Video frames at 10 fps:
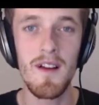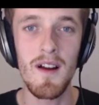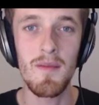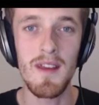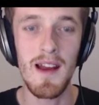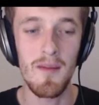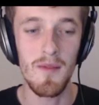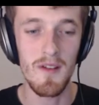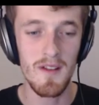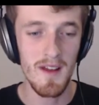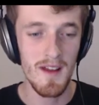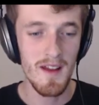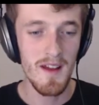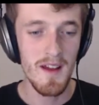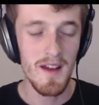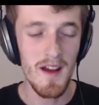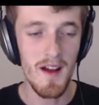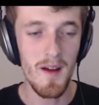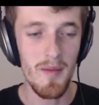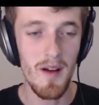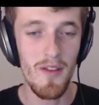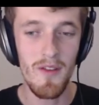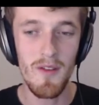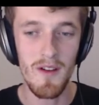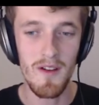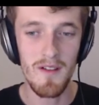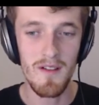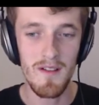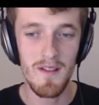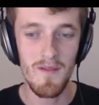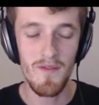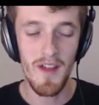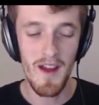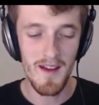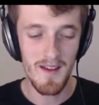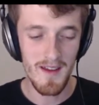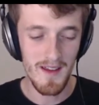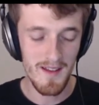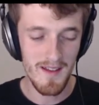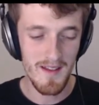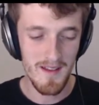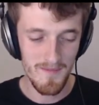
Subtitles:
particular mod, but I do know that it's